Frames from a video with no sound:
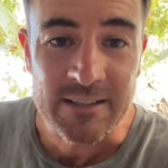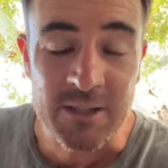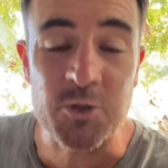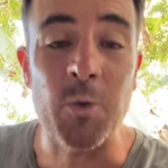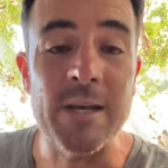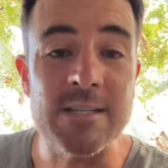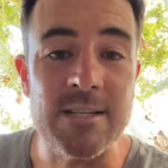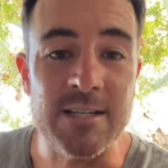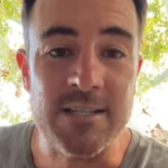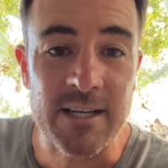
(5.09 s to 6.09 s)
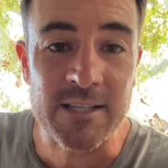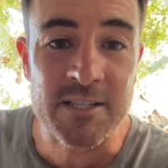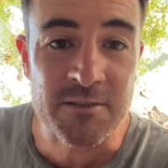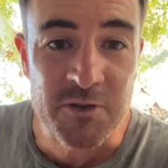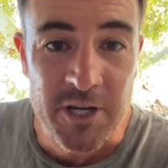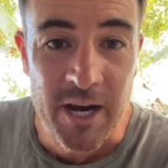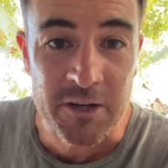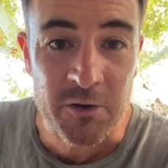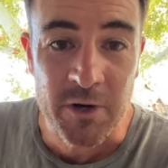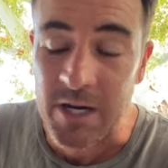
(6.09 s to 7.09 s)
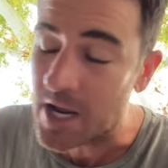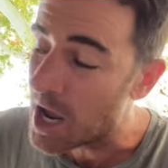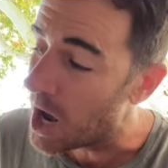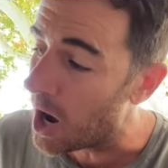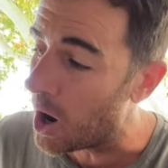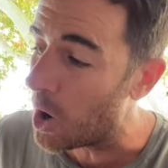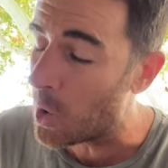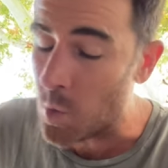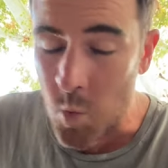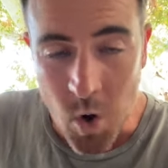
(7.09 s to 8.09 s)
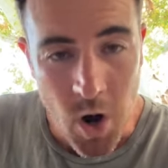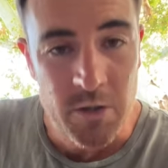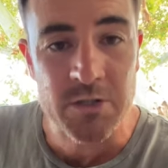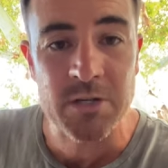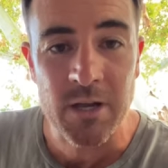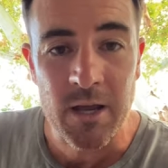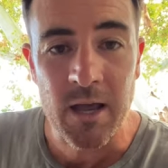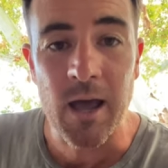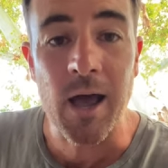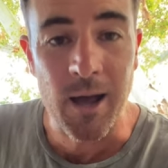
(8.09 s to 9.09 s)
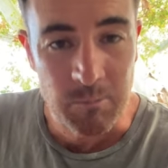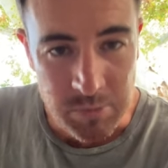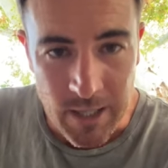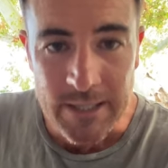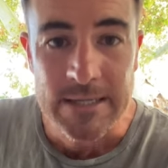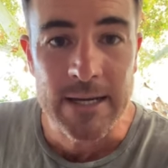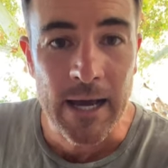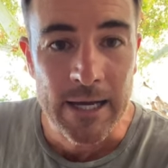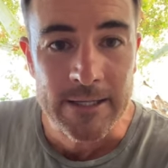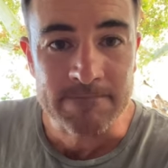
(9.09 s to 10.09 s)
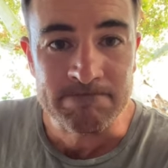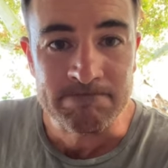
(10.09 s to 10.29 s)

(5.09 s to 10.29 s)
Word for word: The 26th of January. Oh, what a bloody day.